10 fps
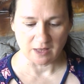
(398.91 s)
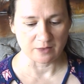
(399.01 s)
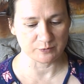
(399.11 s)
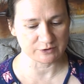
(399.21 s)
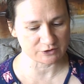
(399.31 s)

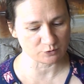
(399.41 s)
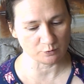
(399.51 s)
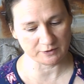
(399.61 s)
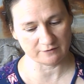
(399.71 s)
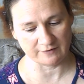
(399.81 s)
the petition will
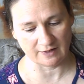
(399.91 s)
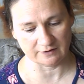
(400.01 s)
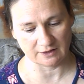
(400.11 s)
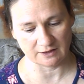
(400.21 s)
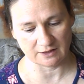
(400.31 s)
be
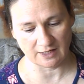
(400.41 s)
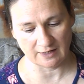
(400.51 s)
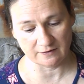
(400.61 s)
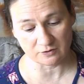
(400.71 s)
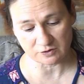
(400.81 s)
invalidated,
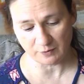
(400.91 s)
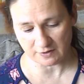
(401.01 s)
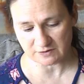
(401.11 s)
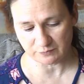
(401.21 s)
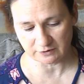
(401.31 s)
and there's a
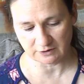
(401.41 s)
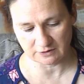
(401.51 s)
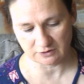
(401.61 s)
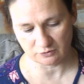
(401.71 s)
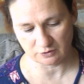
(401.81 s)
possibility
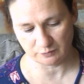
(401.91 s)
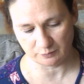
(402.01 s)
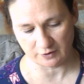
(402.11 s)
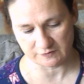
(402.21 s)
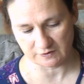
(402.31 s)
that you could be
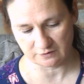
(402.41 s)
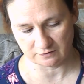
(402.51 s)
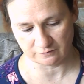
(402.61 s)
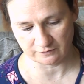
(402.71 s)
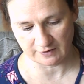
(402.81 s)

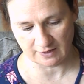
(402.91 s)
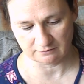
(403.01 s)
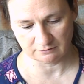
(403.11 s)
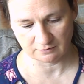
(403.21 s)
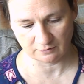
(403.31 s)
prosecuted for that,
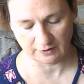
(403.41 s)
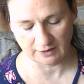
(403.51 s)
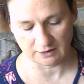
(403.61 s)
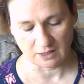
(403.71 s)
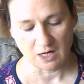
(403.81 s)
okay?